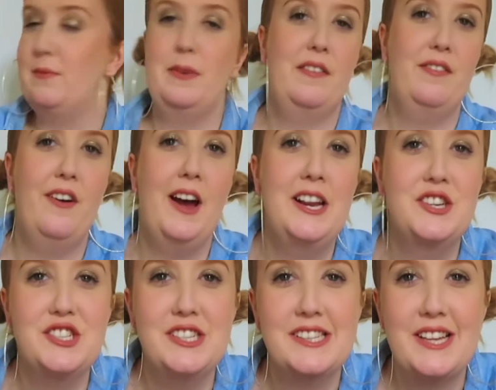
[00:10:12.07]
be fine.
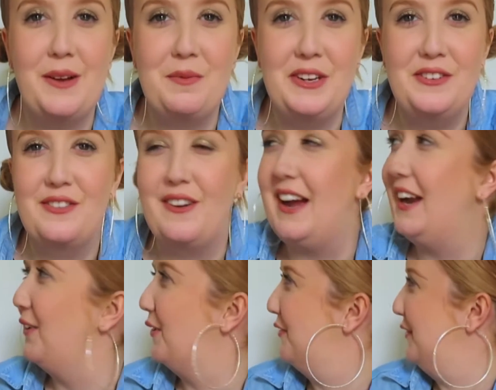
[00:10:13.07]
She's coming
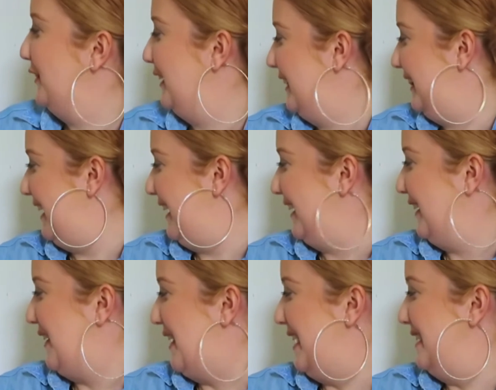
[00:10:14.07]
right off. Look at that,
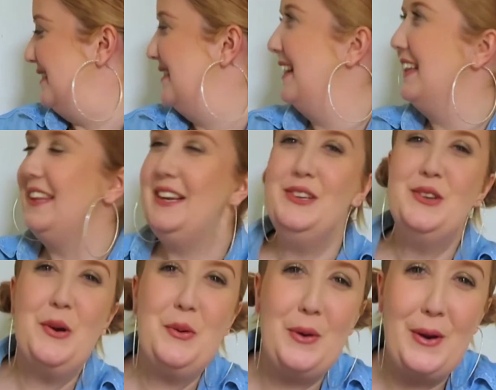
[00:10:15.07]
guys. Nothing
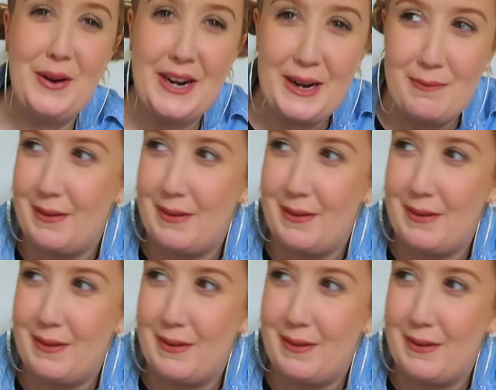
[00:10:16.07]
to worry